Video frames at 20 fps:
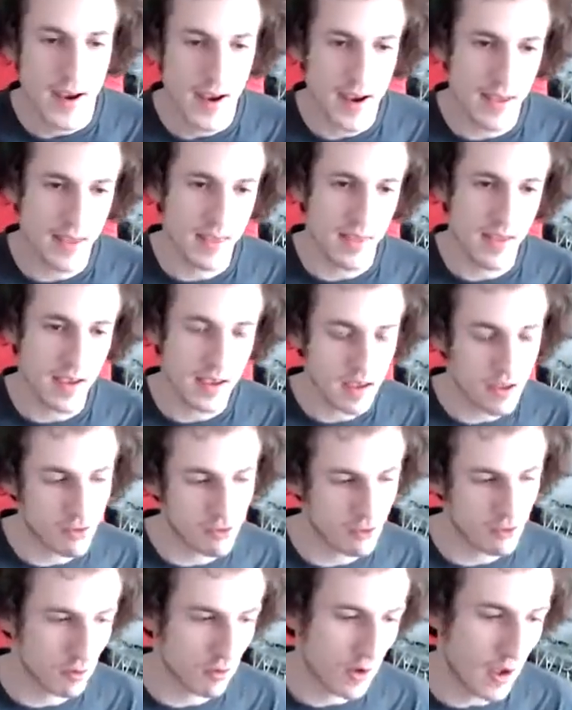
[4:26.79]
in the
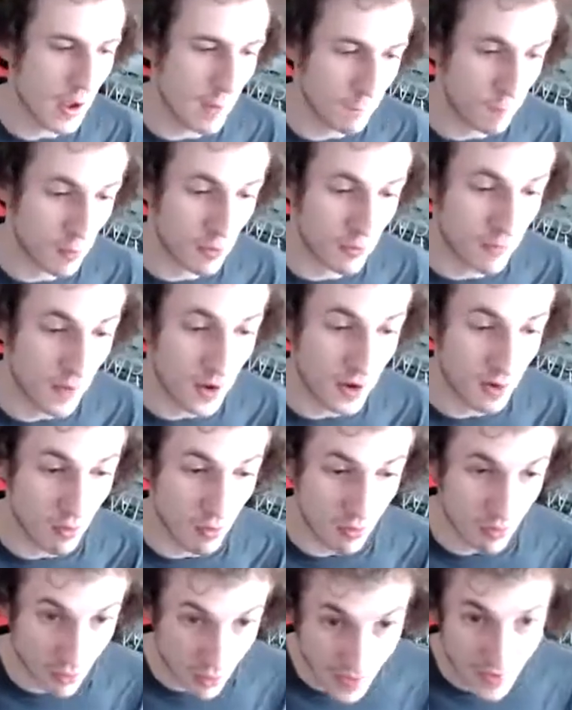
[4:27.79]
Eastern Conference
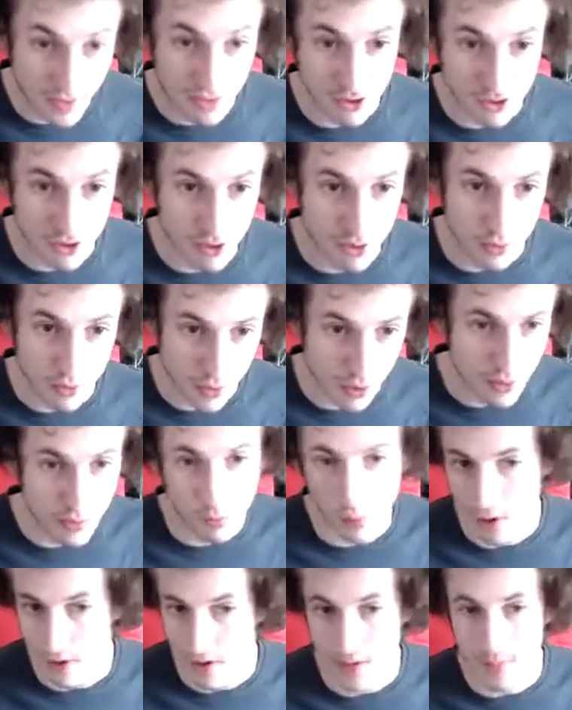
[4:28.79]
Finals. Last year, this
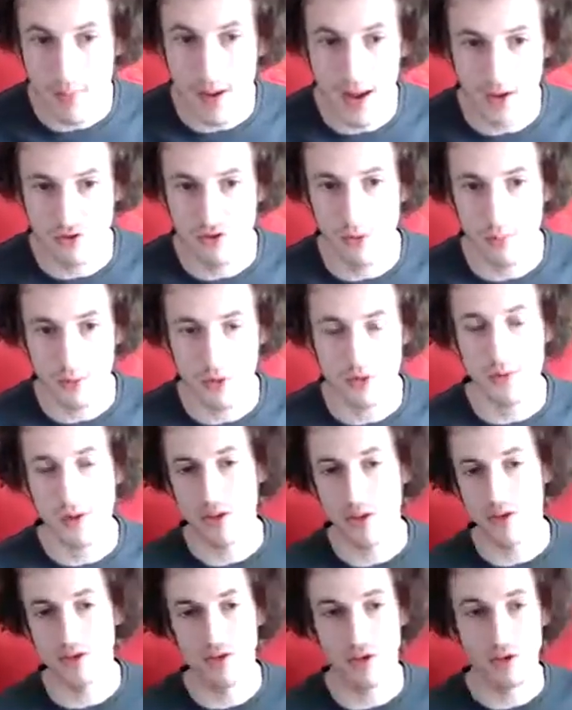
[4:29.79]
was a matchup
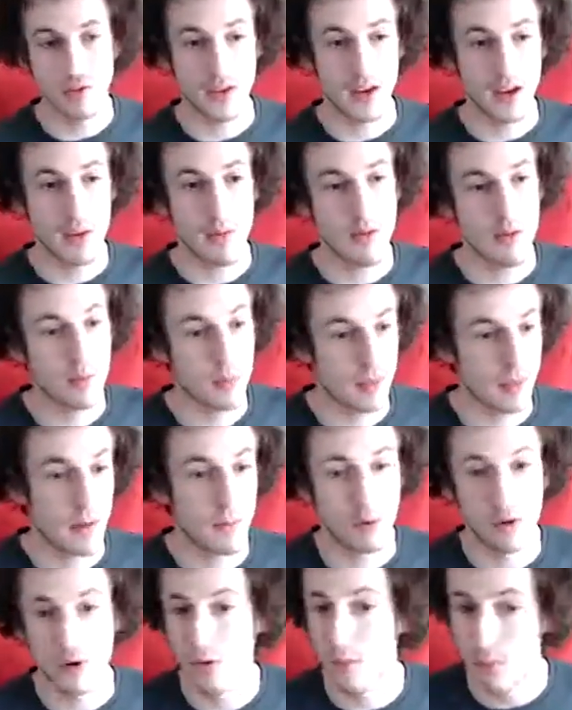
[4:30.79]
between the two teams, but they
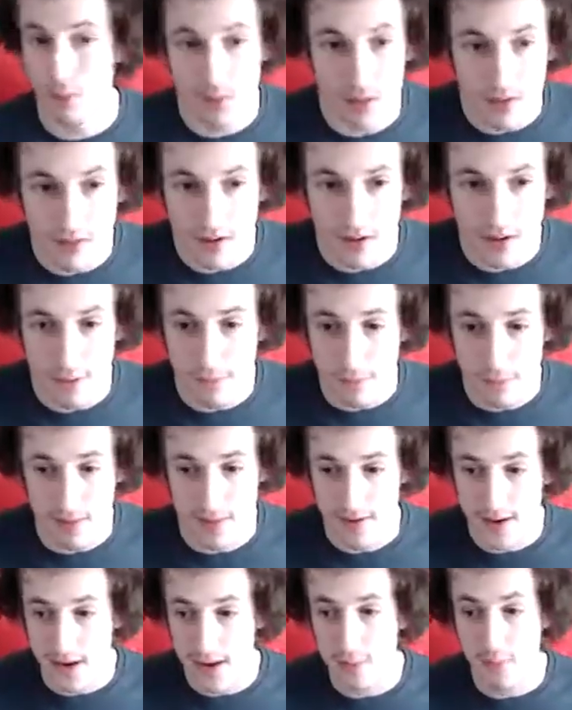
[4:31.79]
were completely different
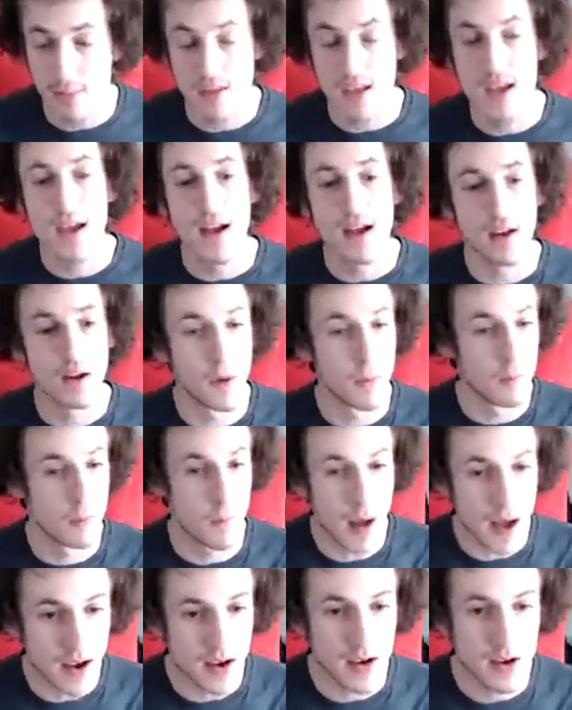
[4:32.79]
teams.
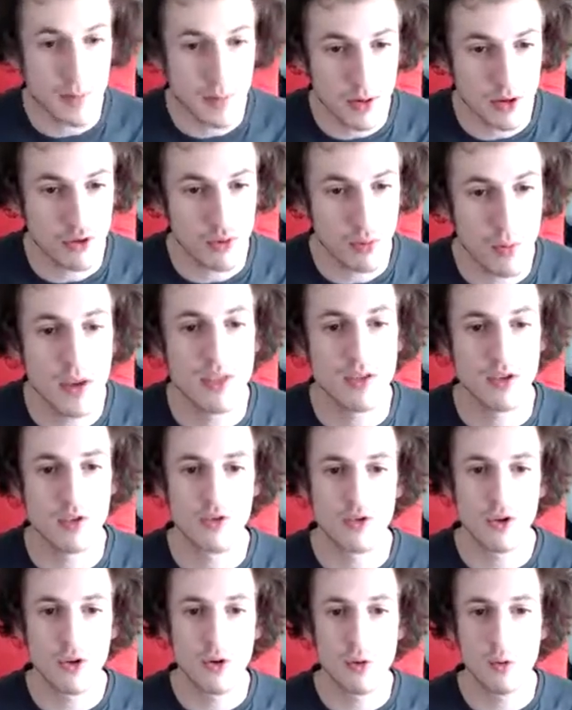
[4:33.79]
Combined between the
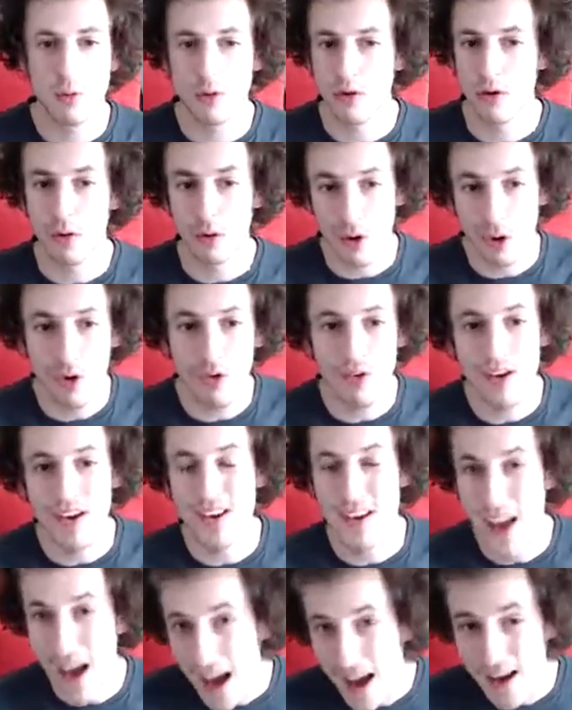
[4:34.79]
two, there are only
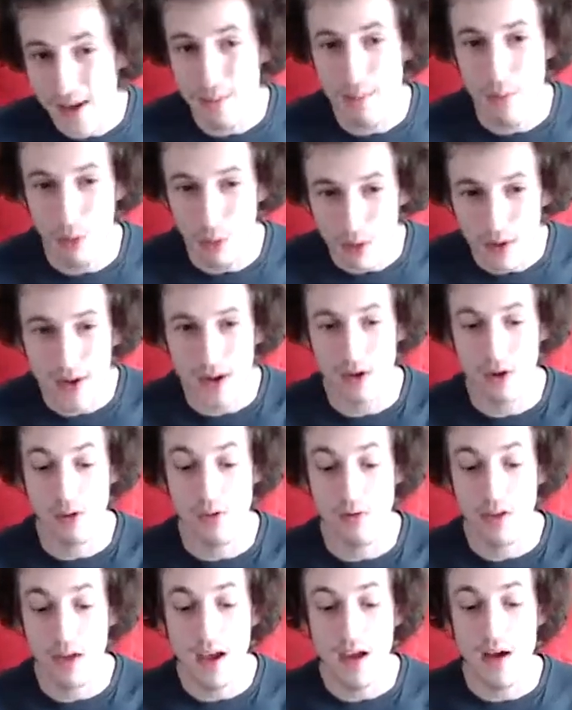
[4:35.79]
9
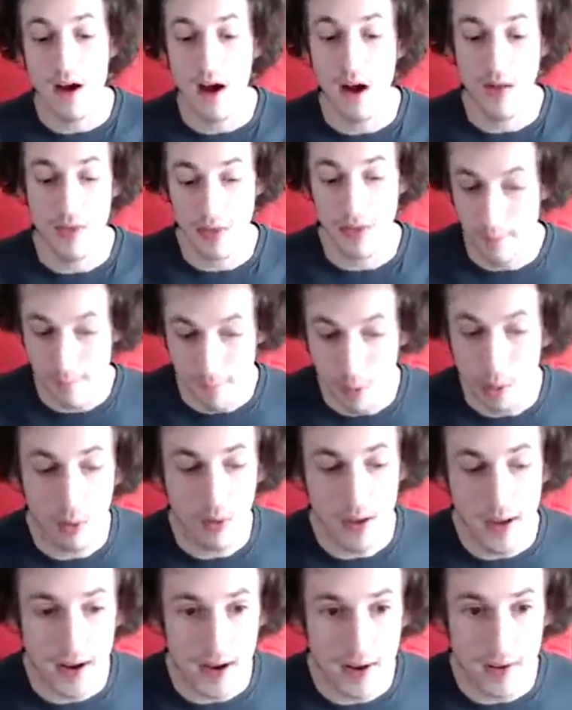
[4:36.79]
players that
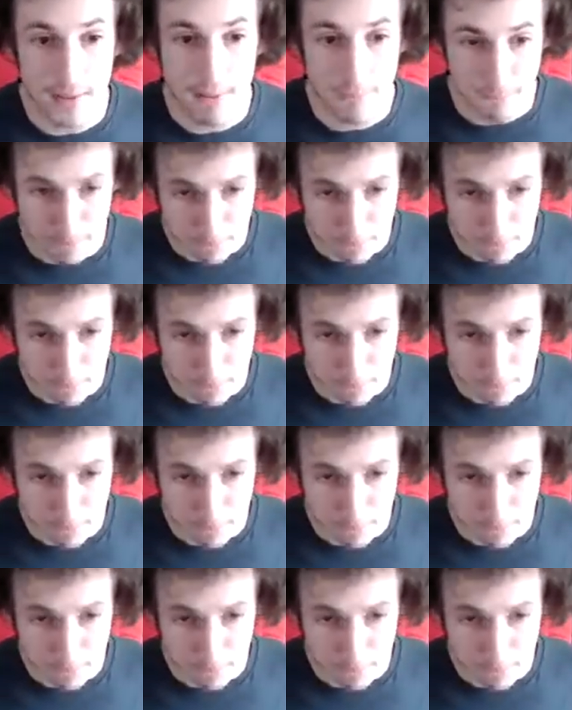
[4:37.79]
played